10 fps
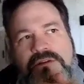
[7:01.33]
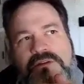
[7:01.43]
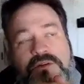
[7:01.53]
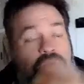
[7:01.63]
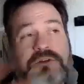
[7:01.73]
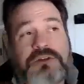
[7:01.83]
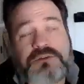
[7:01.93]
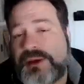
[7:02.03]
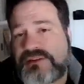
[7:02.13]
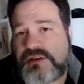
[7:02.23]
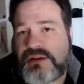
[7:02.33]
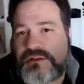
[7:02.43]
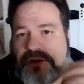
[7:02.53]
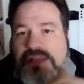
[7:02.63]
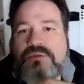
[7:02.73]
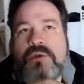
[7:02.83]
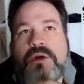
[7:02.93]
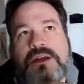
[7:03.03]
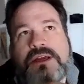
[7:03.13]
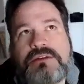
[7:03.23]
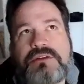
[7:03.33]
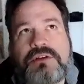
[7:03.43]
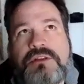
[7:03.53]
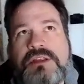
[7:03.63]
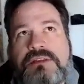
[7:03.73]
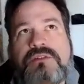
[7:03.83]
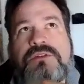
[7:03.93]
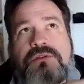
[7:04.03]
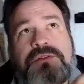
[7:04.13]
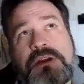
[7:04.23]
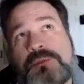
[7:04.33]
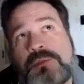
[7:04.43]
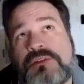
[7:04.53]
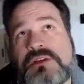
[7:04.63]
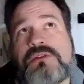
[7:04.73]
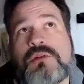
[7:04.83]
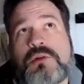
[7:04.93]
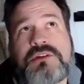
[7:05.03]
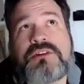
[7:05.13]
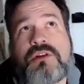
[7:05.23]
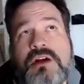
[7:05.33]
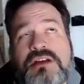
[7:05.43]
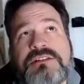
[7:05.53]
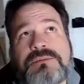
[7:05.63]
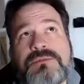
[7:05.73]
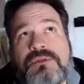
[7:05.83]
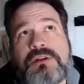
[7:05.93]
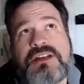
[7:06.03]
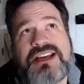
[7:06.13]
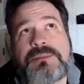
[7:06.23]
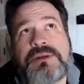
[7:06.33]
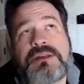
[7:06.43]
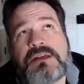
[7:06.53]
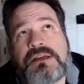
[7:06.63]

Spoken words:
so just basically, so that's okay. So that's you're very procedural, which is awesome for an admin.